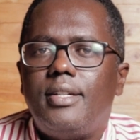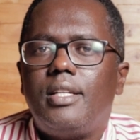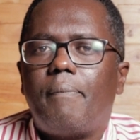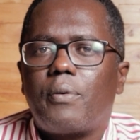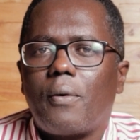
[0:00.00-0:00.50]

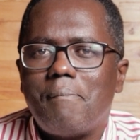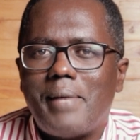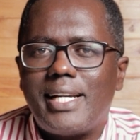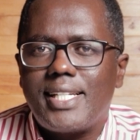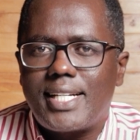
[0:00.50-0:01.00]

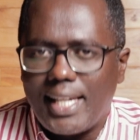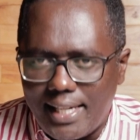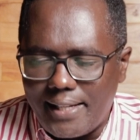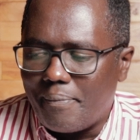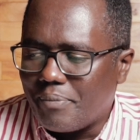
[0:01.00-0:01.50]

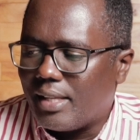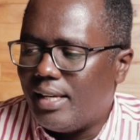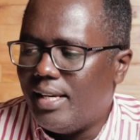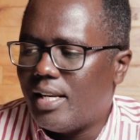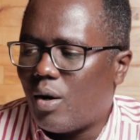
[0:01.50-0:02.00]
diplomatically
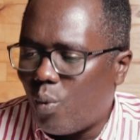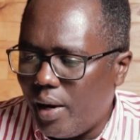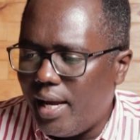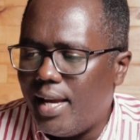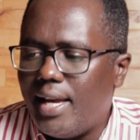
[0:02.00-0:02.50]
in a
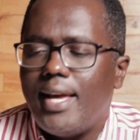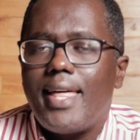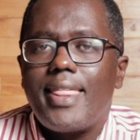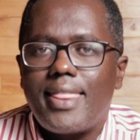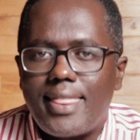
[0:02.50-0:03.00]
way
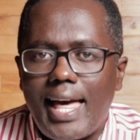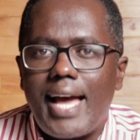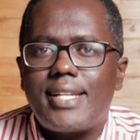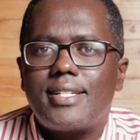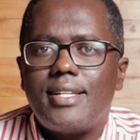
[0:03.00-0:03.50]

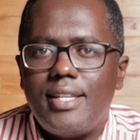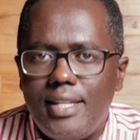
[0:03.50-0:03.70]
that